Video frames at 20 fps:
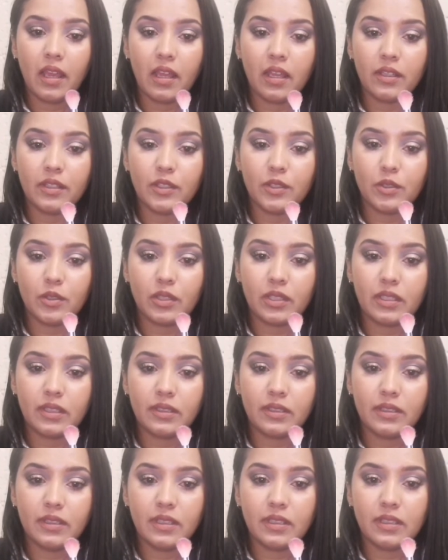and you
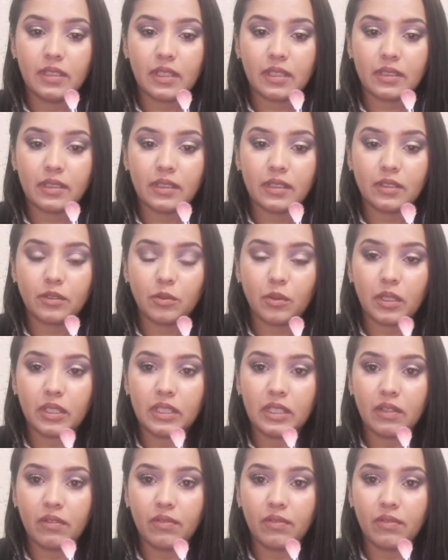can see that this one